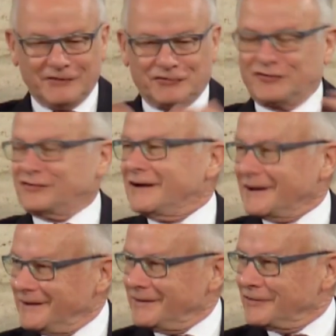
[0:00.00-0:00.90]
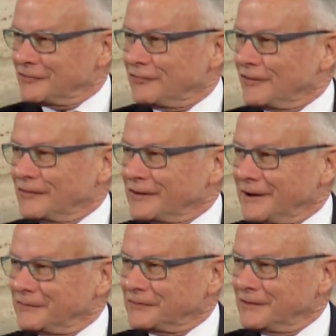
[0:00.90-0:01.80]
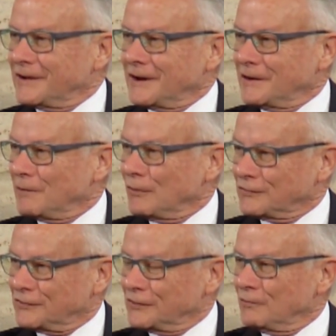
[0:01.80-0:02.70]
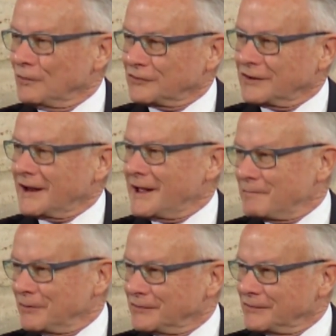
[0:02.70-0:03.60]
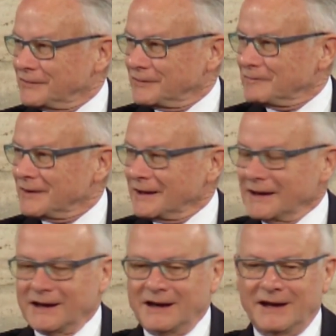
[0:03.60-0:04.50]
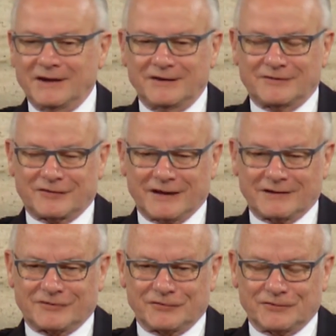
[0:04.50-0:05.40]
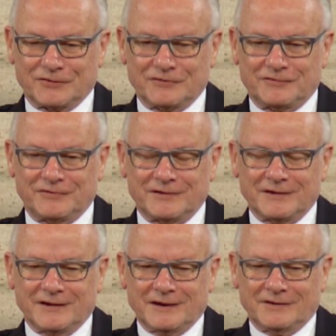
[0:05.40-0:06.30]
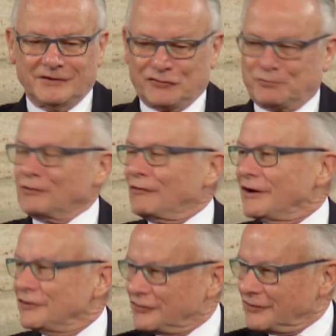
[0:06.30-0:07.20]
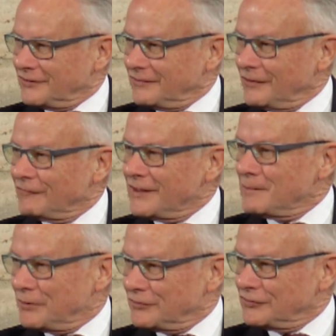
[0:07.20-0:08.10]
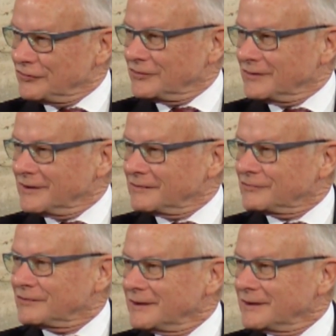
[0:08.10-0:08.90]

They're just stuck in this foreign country. They don't know what to do, what's going to happen to them. And it's that sort of desperation of their position that